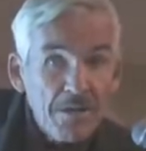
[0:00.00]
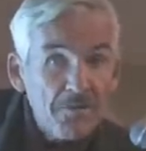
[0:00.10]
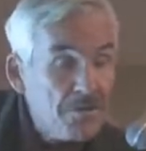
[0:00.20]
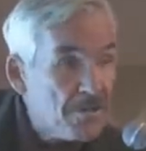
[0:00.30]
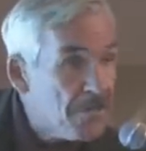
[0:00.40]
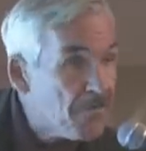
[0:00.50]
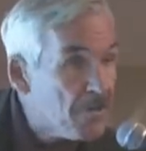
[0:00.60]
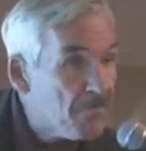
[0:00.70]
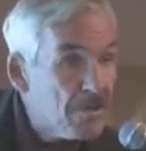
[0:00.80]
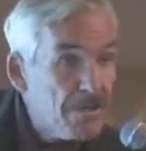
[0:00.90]
you just have a
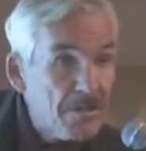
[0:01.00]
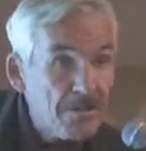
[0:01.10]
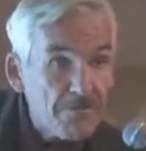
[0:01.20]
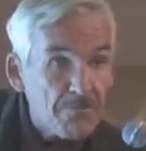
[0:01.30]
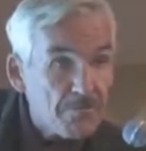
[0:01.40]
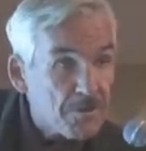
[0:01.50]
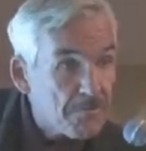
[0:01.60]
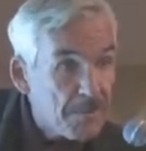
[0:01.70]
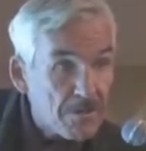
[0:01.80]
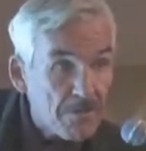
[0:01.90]
completely different
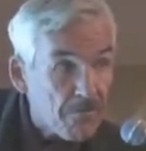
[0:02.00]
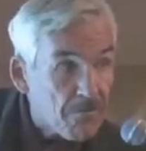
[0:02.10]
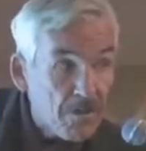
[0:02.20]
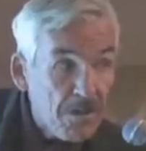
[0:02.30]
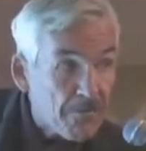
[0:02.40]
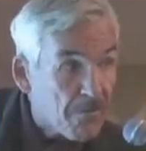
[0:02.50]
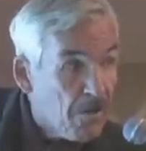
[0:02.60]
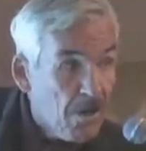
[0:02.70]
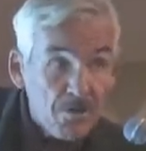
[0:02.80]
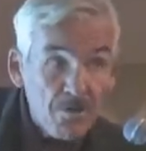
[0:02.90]
perspective of life.
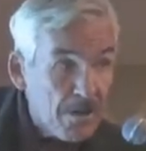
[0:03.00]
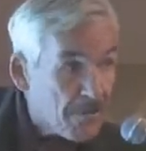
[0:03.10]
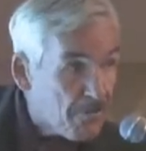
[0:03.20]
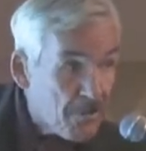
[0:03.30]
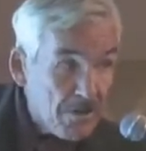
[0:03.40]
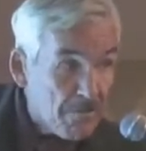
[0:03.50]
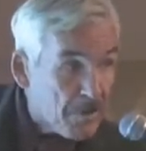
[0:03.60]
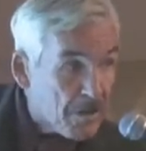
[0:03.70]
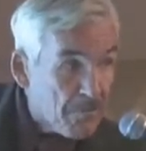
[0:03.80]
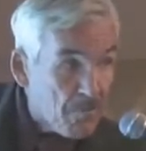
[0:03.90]
You're not the victim
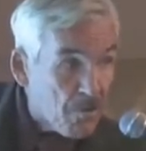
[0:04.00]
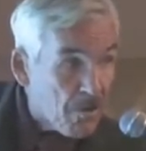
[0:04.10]
anymore.